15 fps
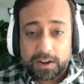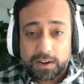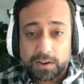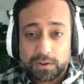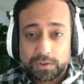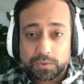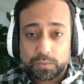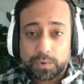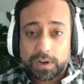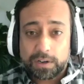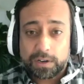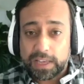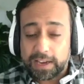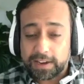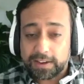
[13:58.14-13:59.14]
scenarios
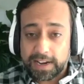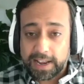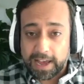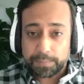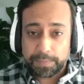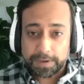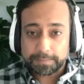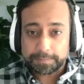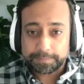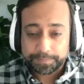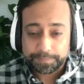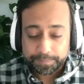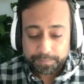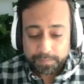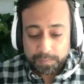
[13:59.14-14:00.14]
where that could happen.
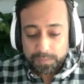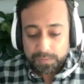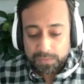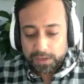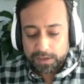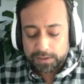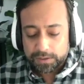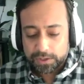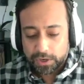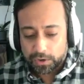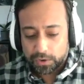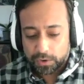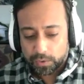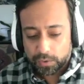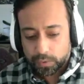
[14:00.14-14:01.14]

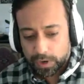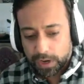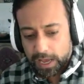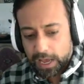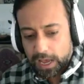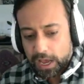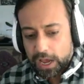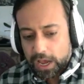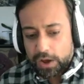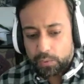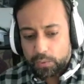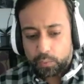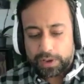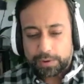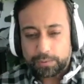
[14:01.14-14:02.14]
So
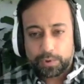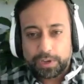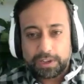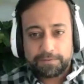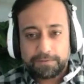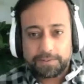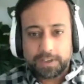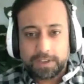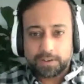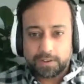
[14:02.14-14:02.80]
when we